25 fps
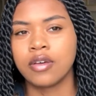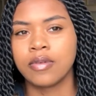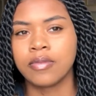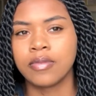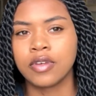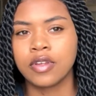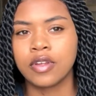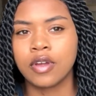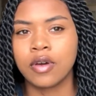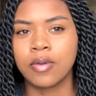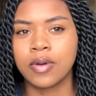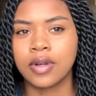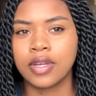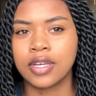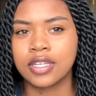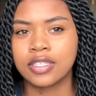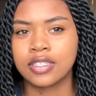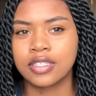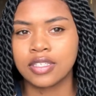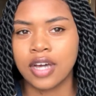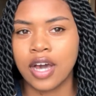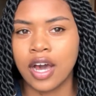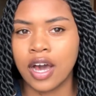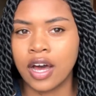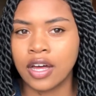you don't want to get
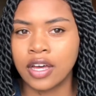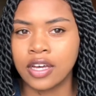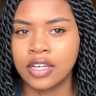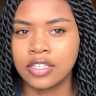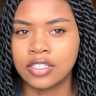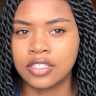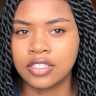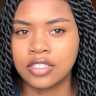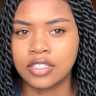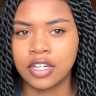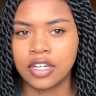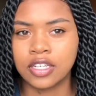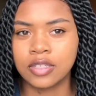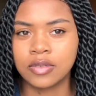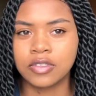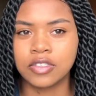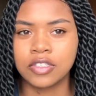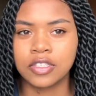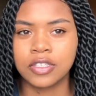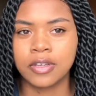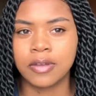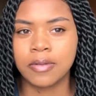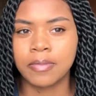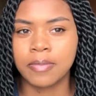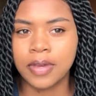to college and start
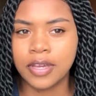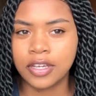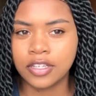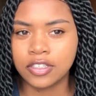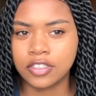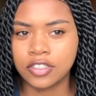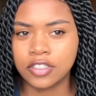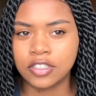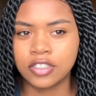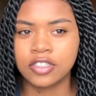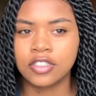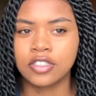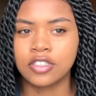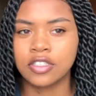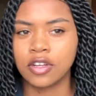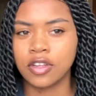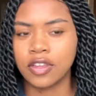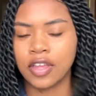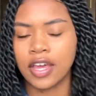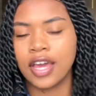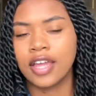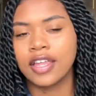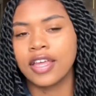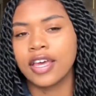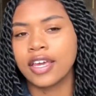switching your major. So
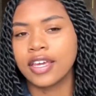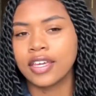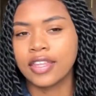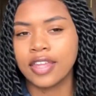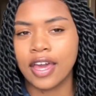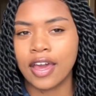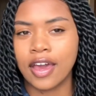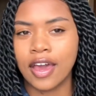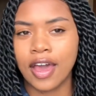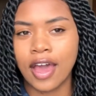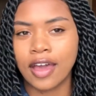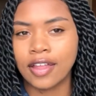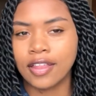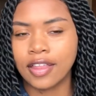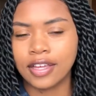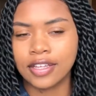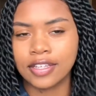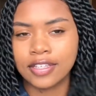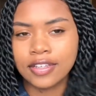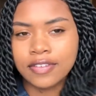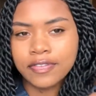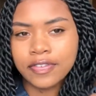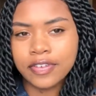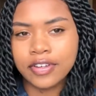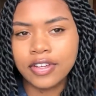they had
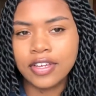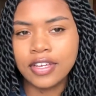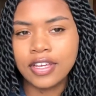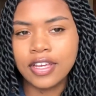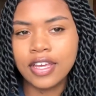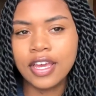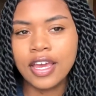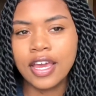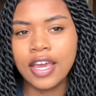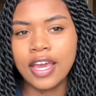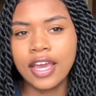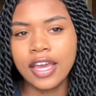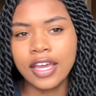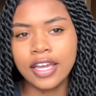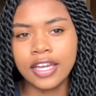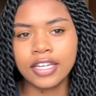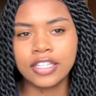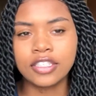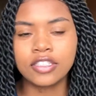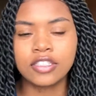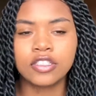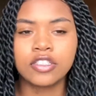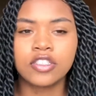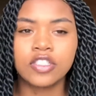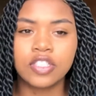different
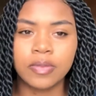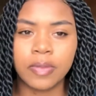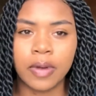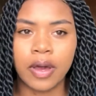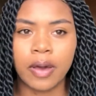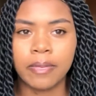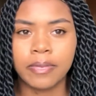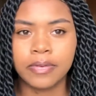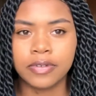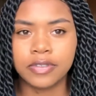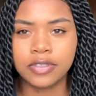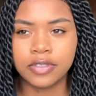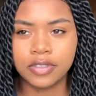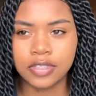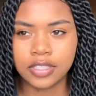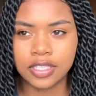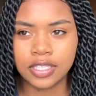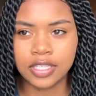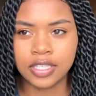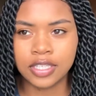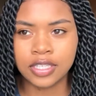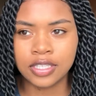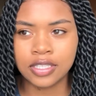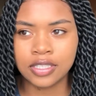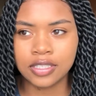internship
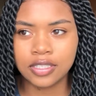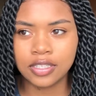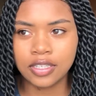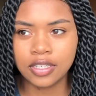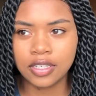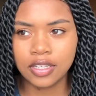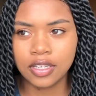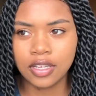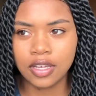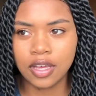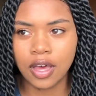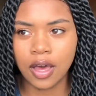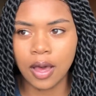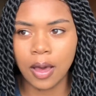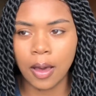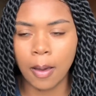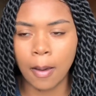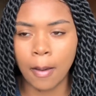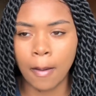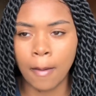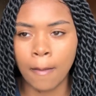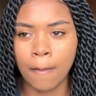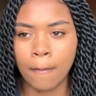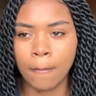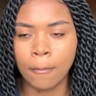opportunities
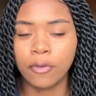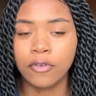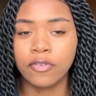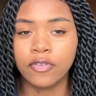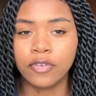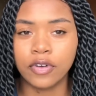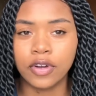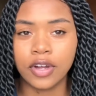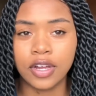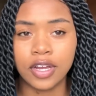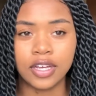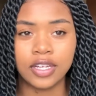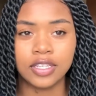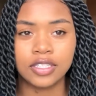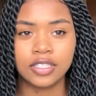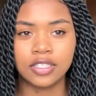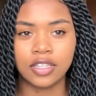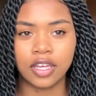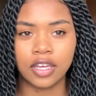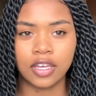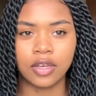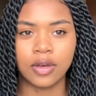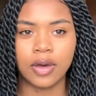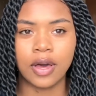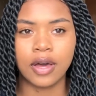for us,
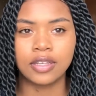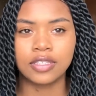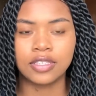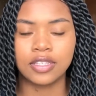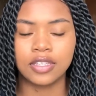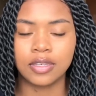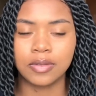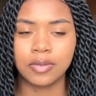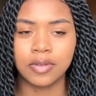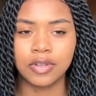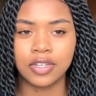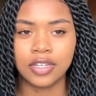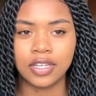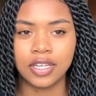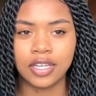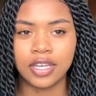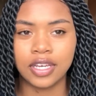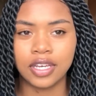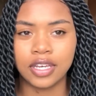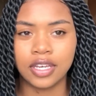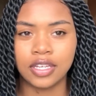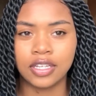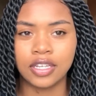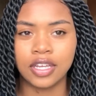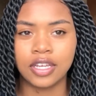like go out into the community
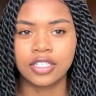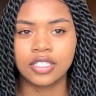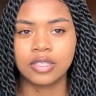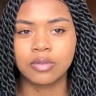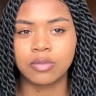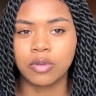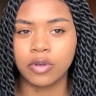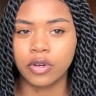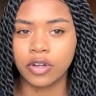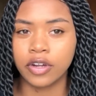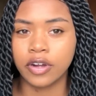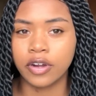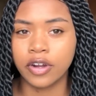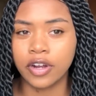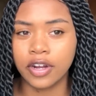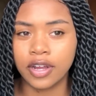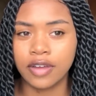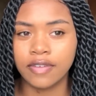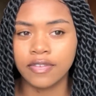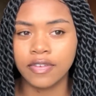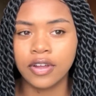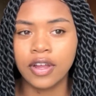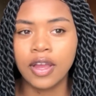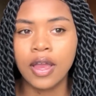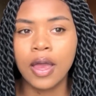and explore or
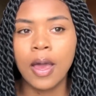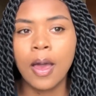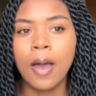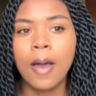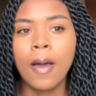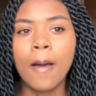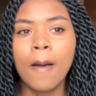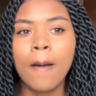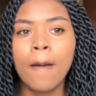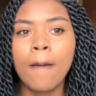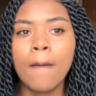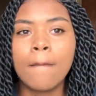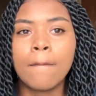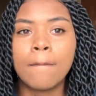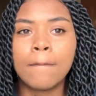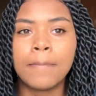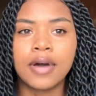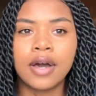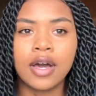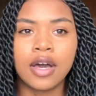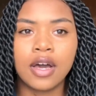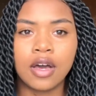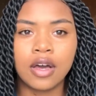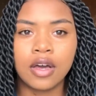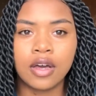whatever.
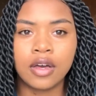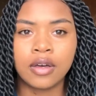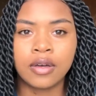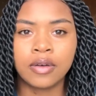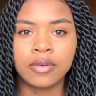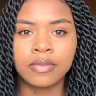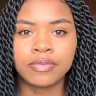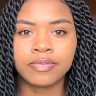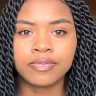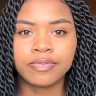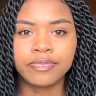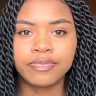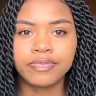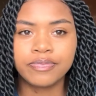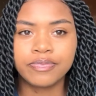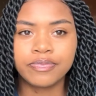But I